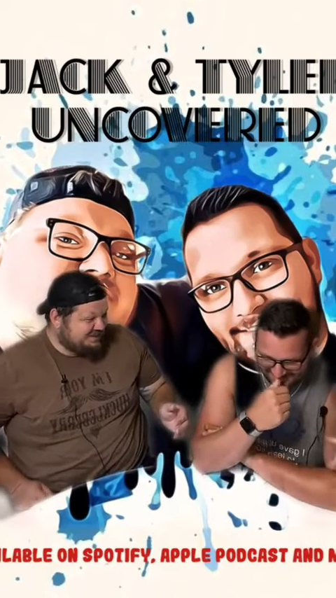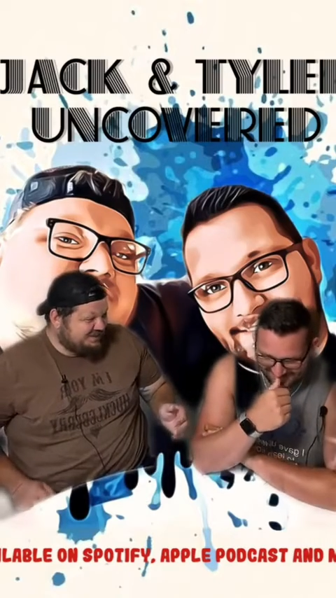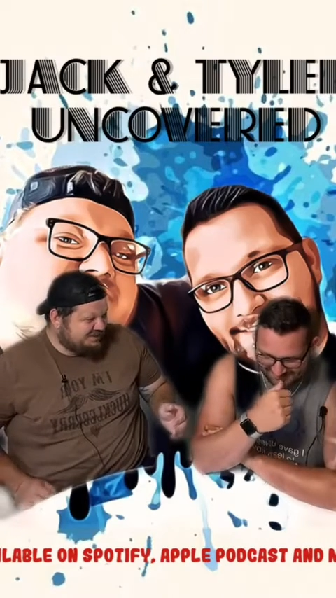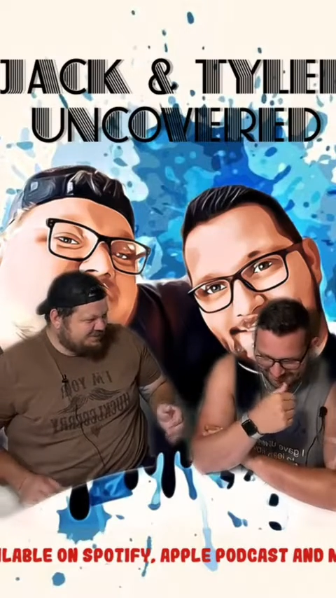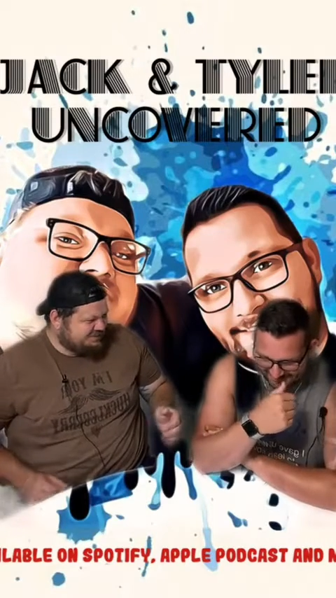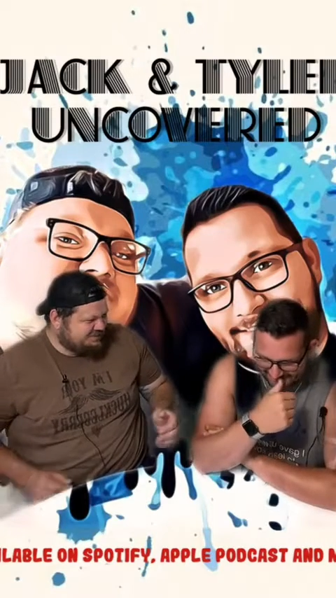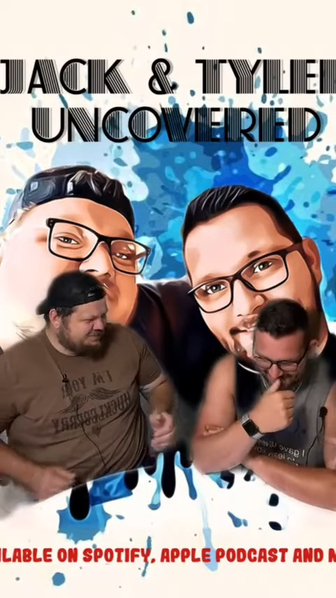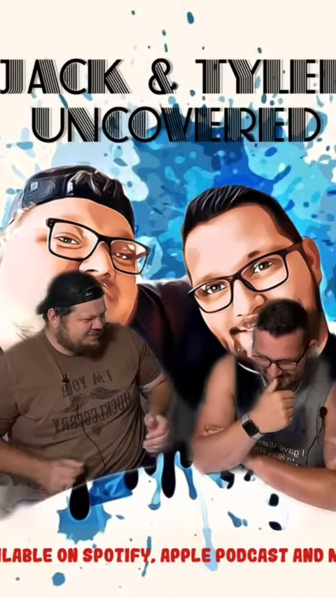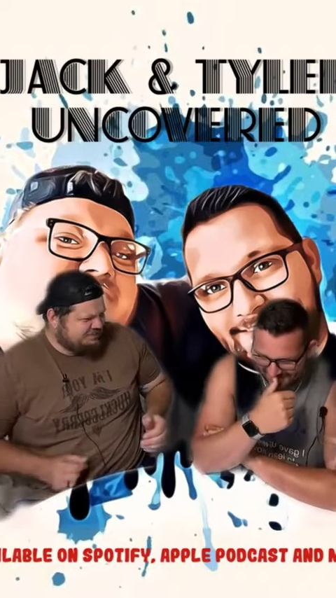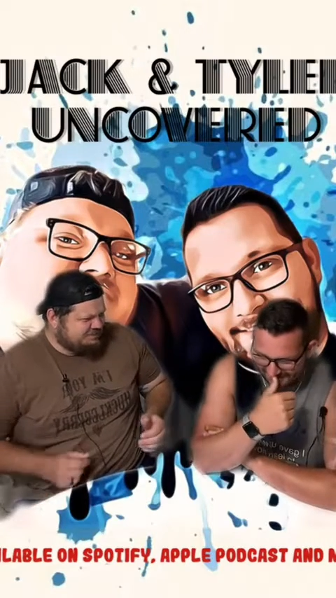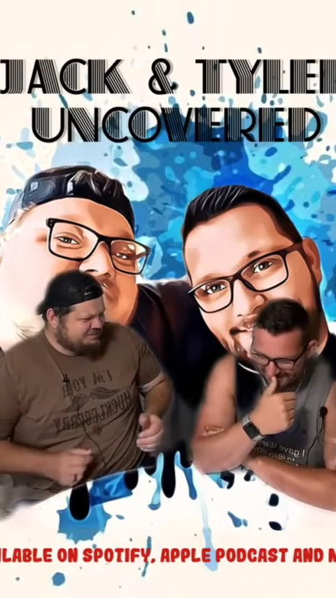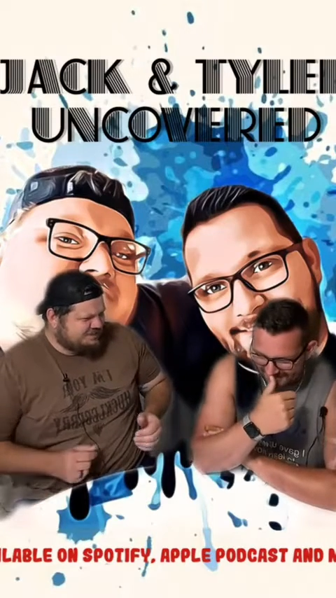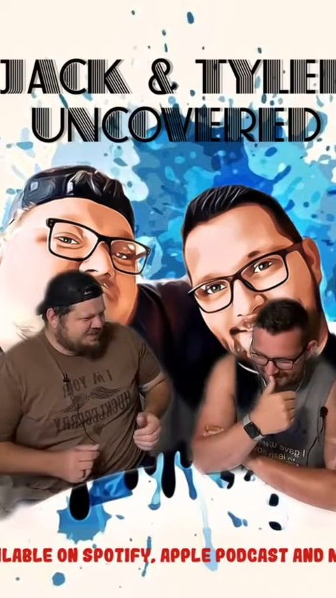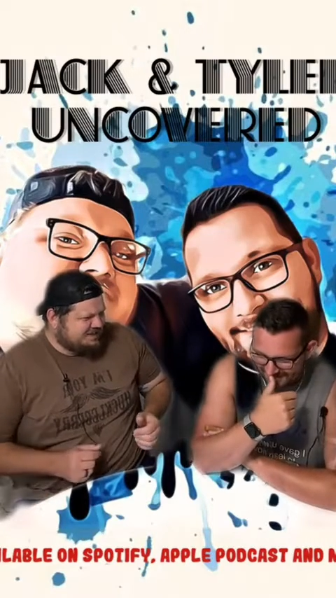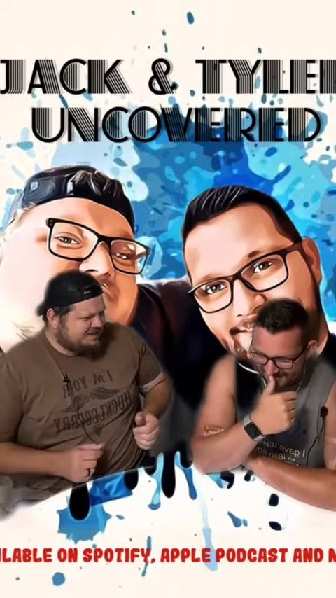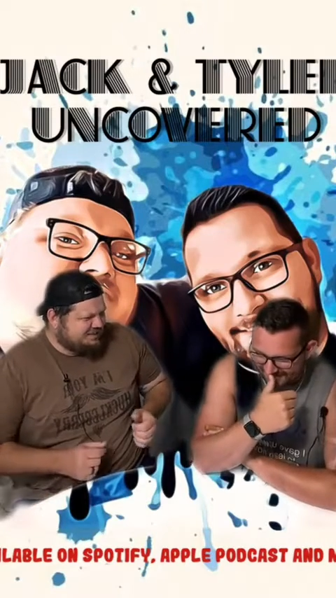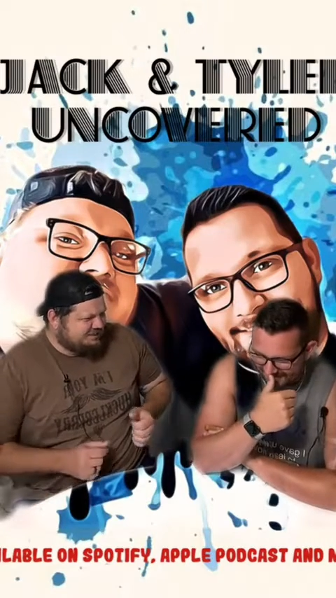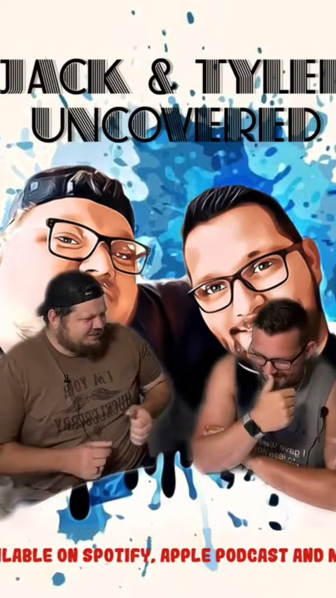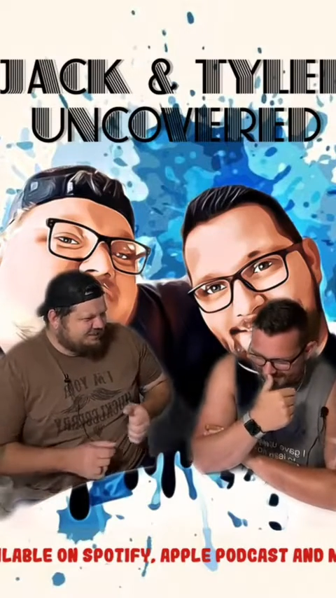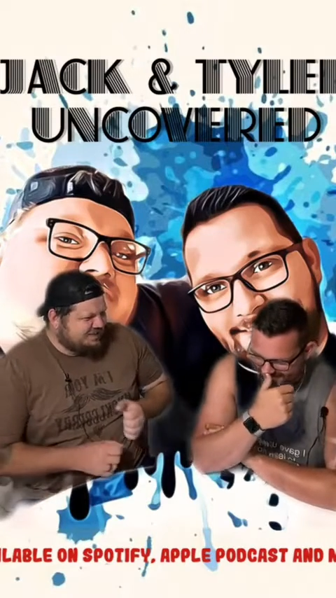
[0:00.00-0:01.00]
then you start
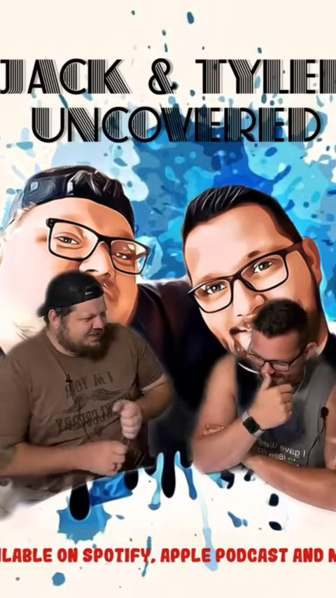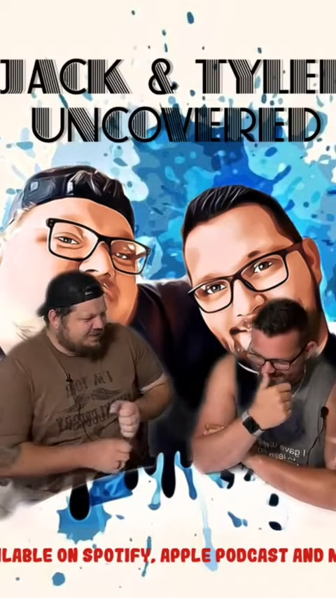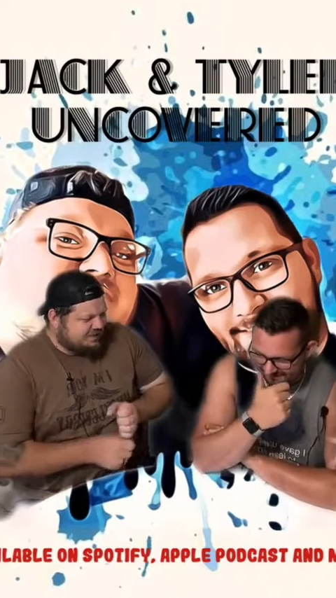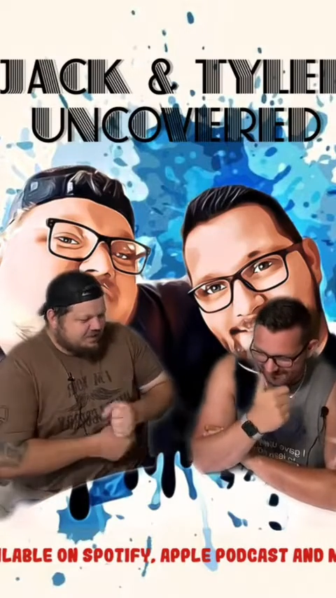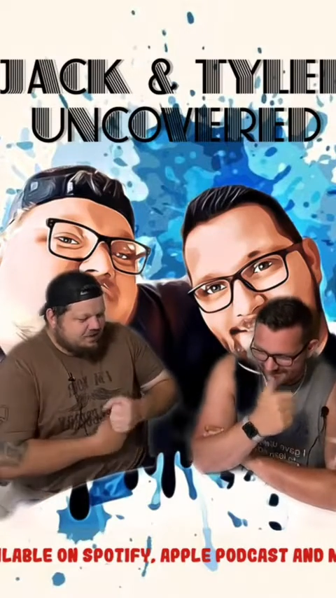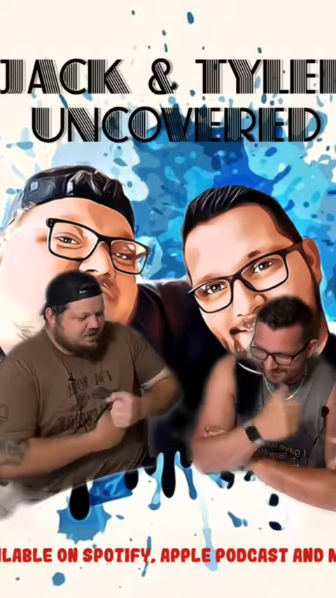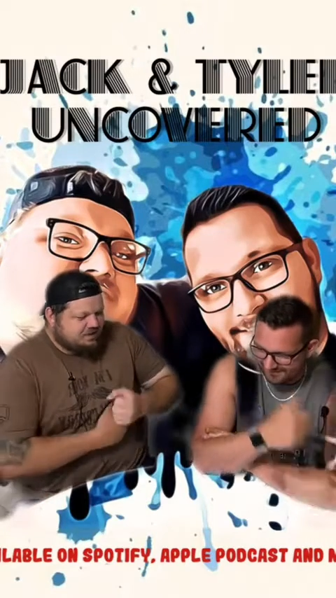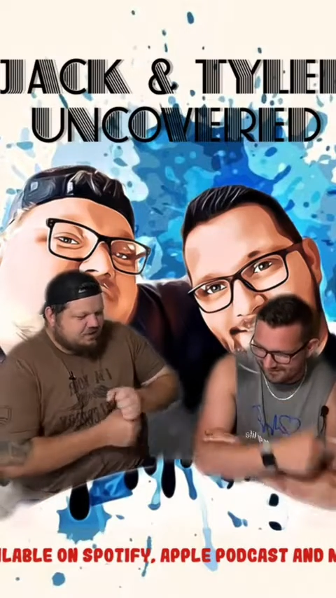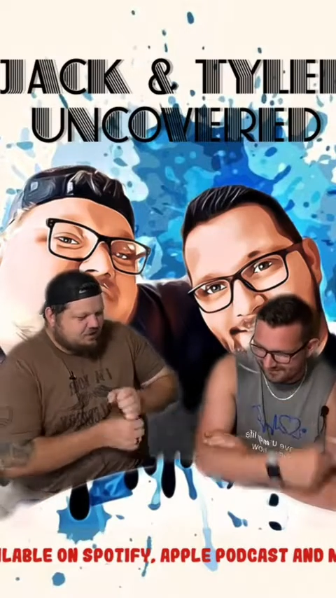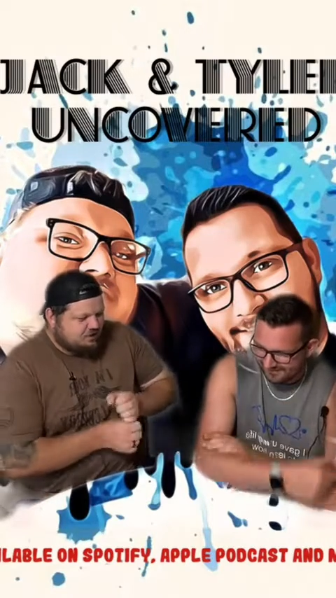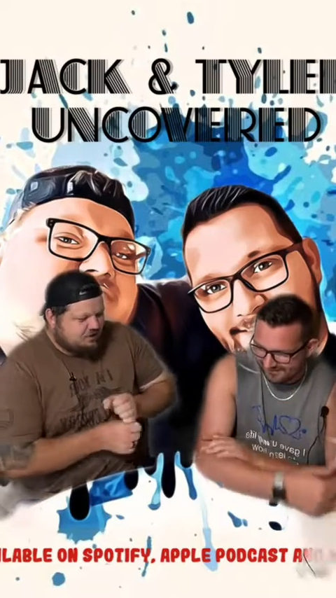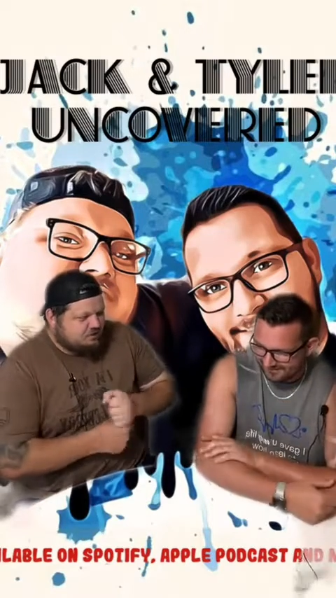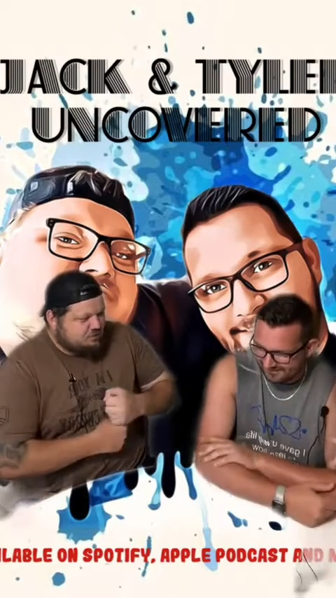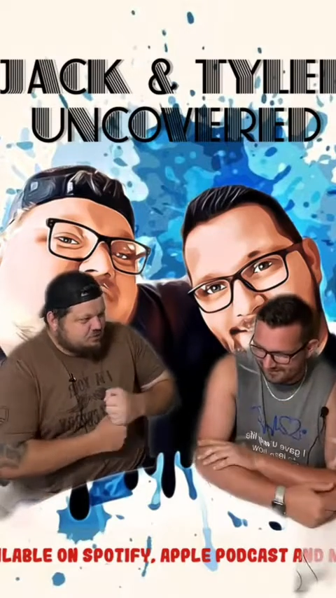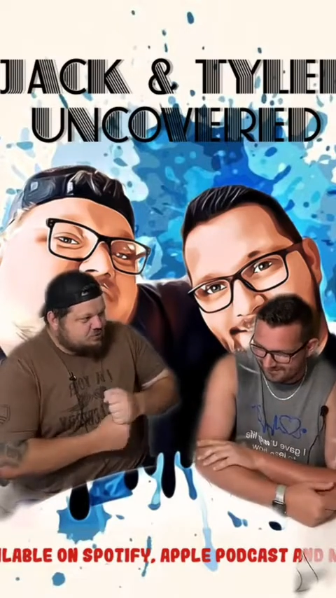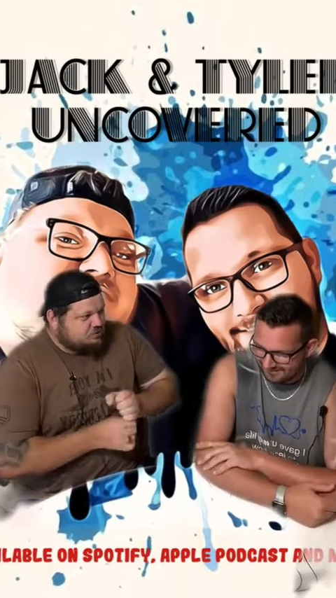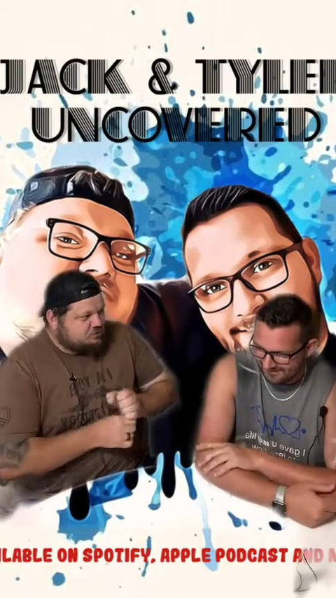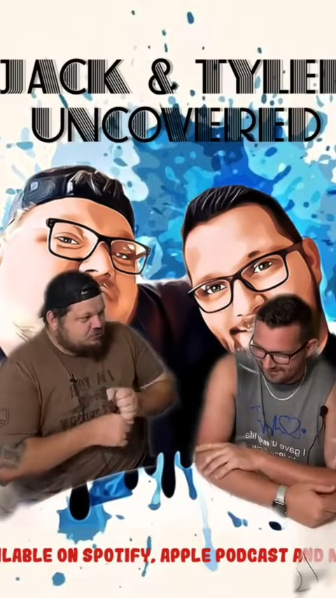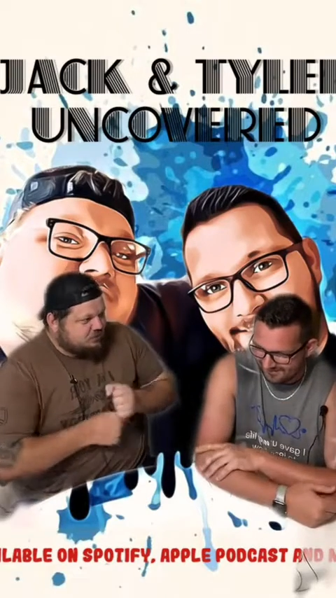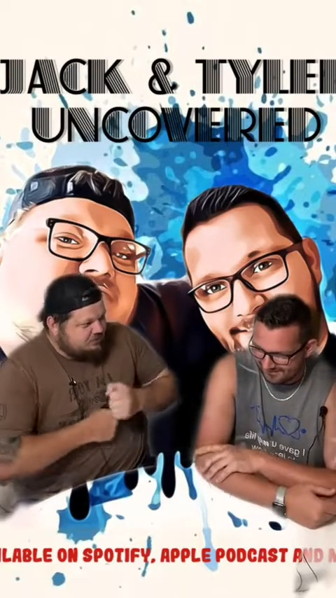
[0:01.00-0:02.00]
trying, you're like, well,
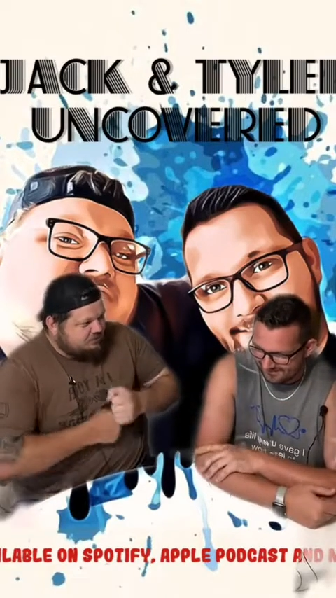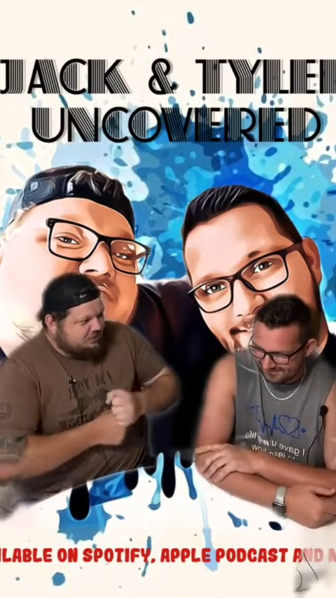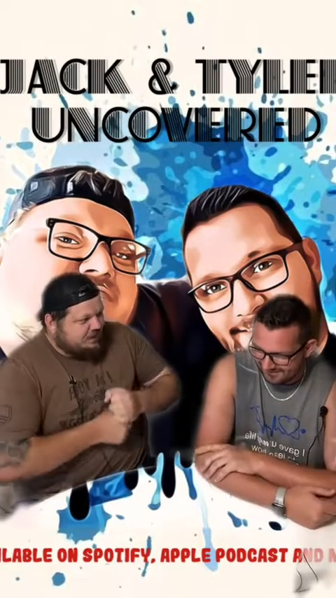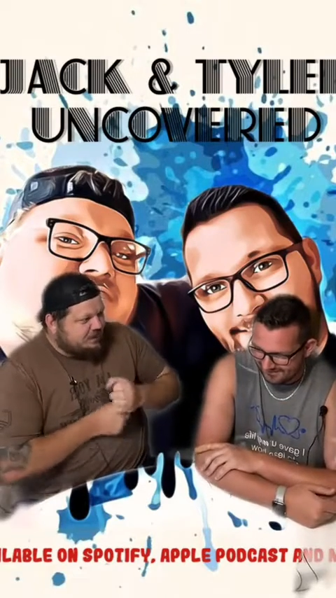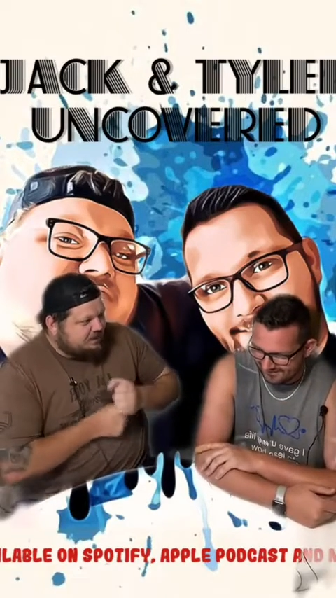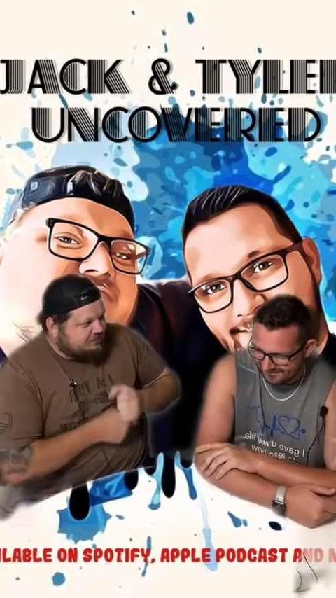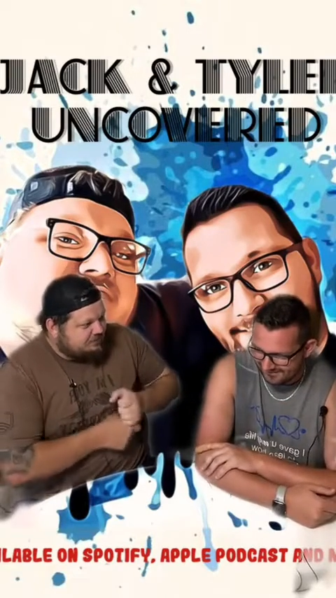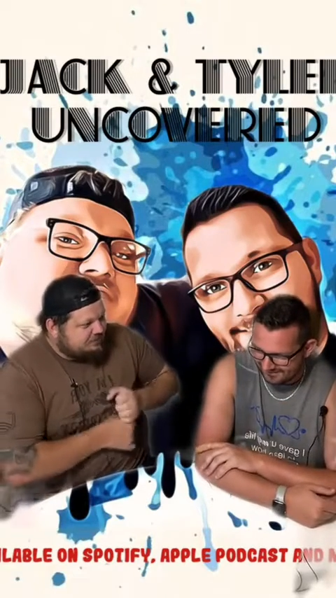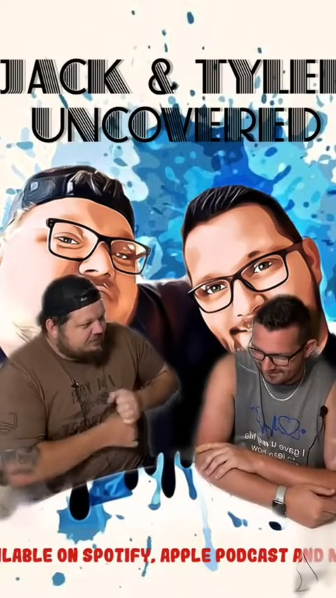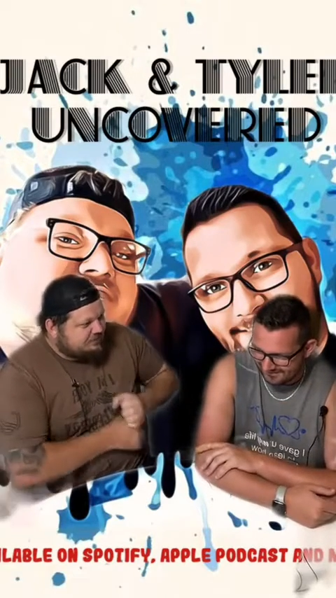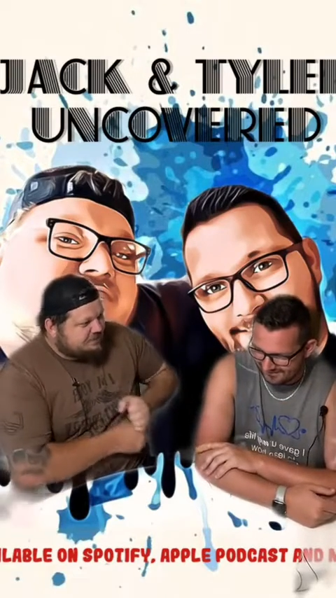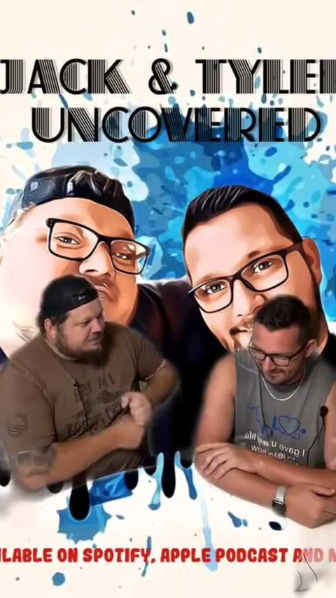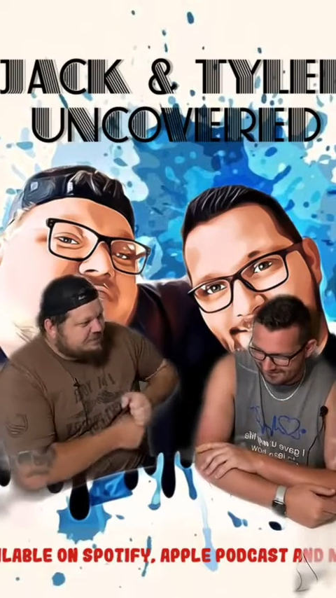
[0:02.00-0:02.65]
you're screwed now.